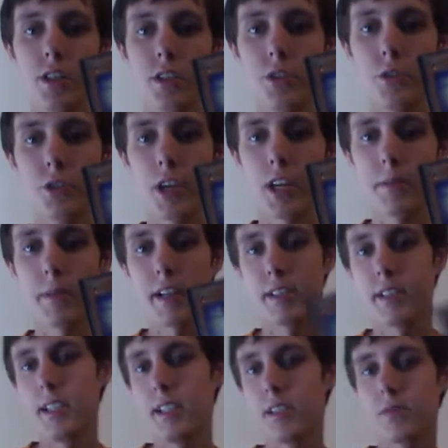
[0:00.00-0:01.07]
2 Shiny Black
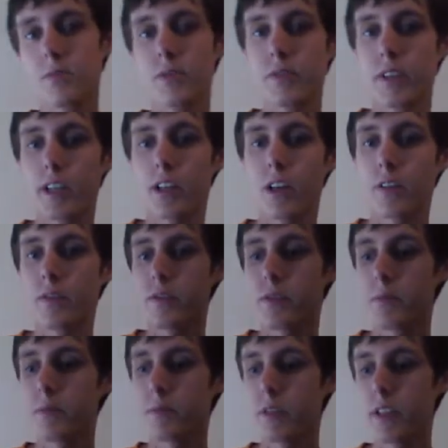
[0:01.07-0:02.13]
Seas, remove that card
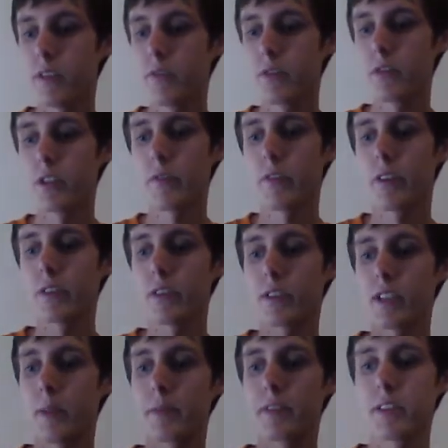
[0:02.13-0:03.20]
from play from the graveyard to
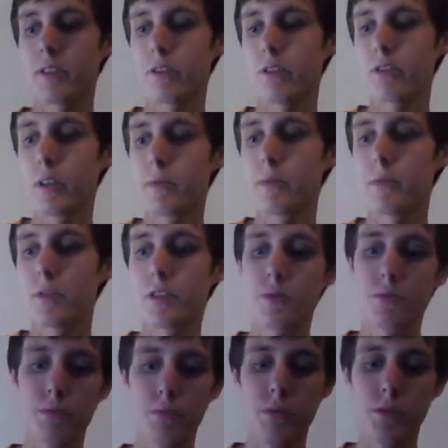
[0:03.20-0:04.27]
stop a synchro summon, which
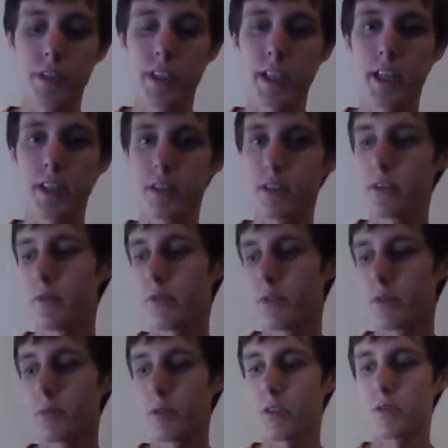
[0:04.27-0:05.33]
is really nice if
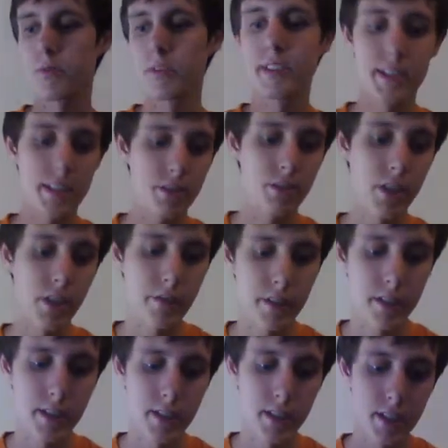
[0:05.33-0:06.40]
your opponent's really synchro heavy.